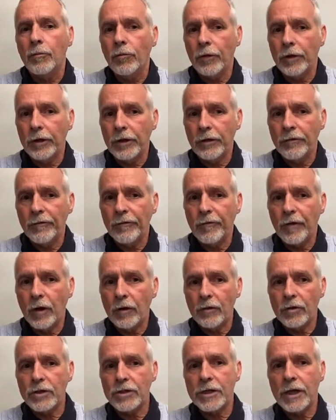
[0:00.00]
Bring your
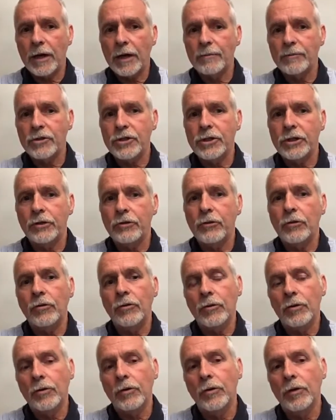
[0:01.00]
focus up to
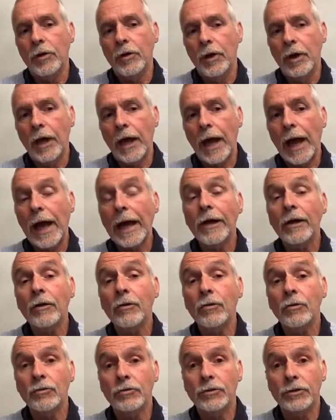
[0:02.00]
your
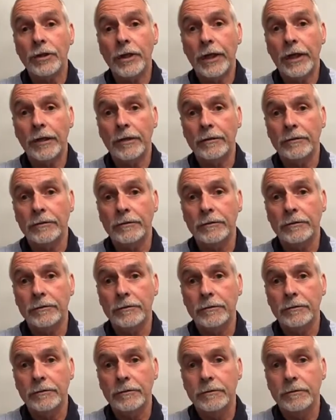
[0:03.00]
ankles now.
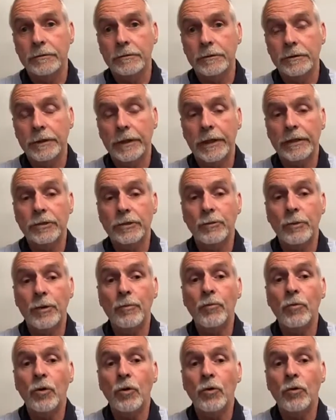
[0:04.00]
And as
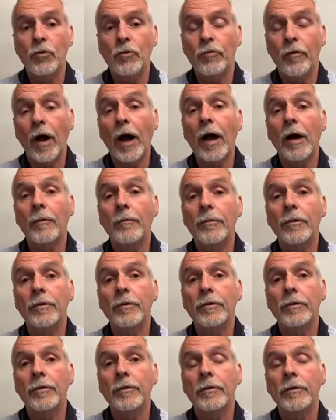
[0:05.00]
we move up,
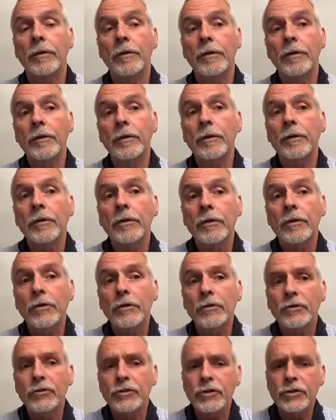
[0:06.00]

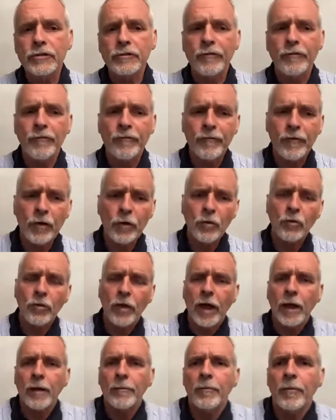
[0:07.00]
just feel
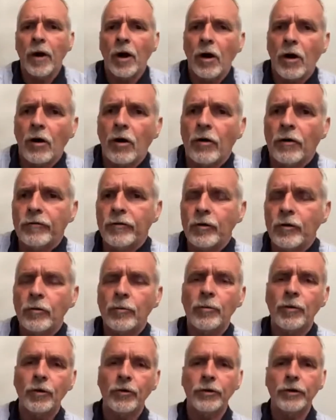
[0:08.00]
that part of your
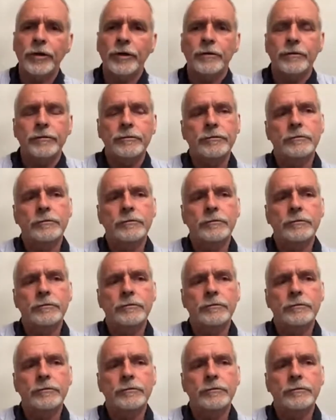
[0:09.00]
body.